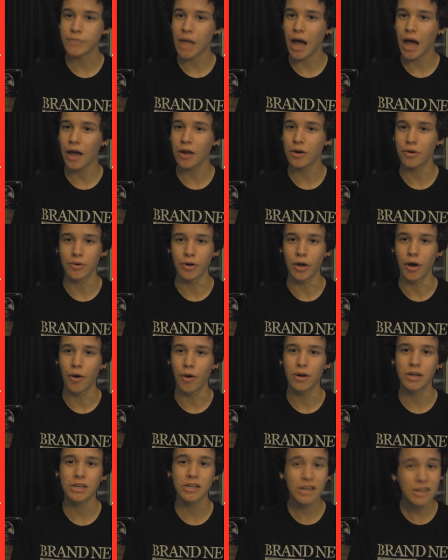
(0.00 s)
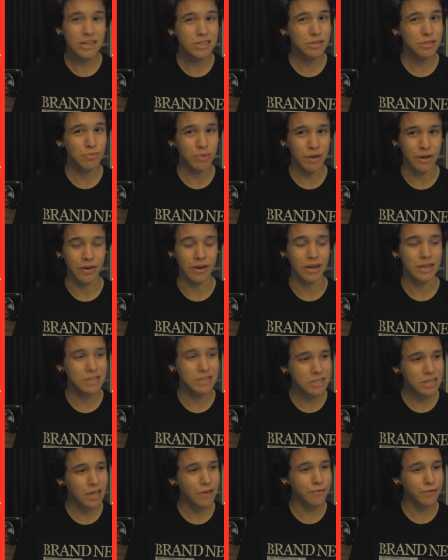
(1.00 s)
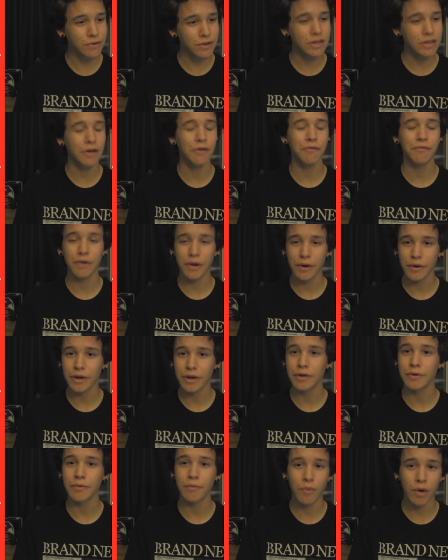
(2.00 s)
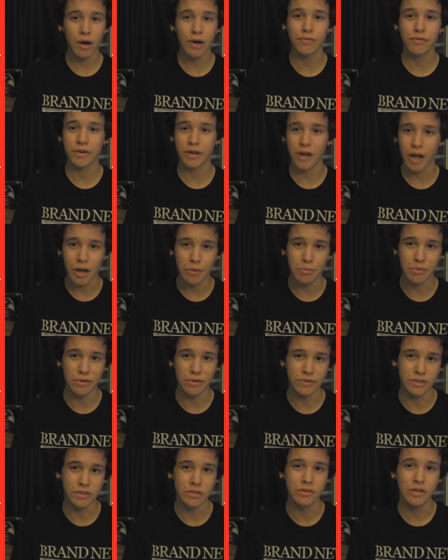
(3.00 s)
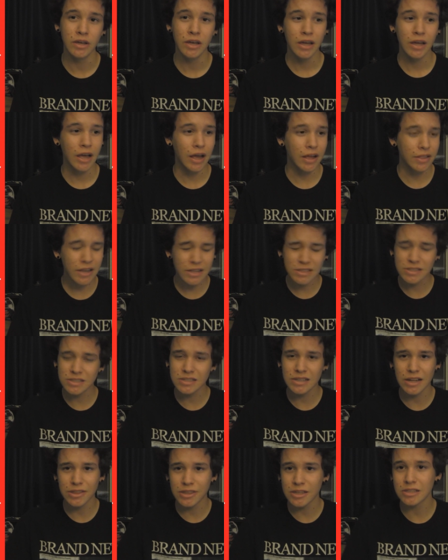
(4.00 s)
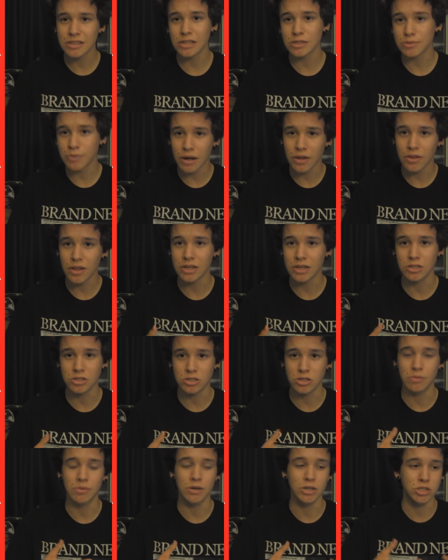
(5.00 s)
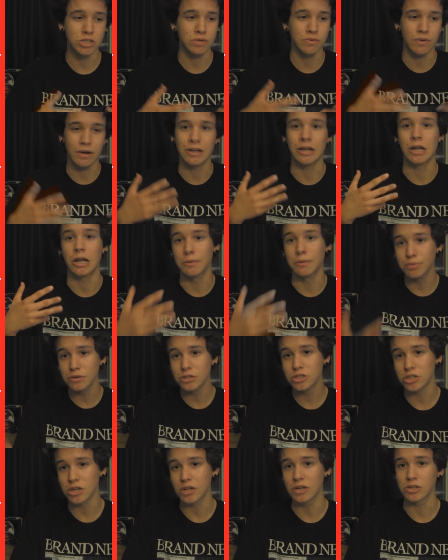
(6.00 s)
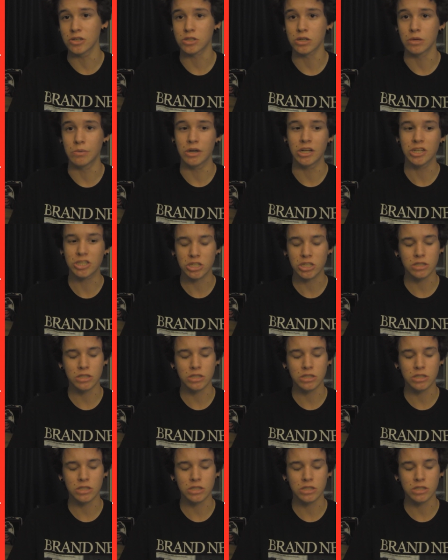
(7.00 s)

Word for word: I don't know. It, it's weird. It's definitely a very one-of-a-kind movie. And that's, I think that's why I like it so much and why I appreciate it so much.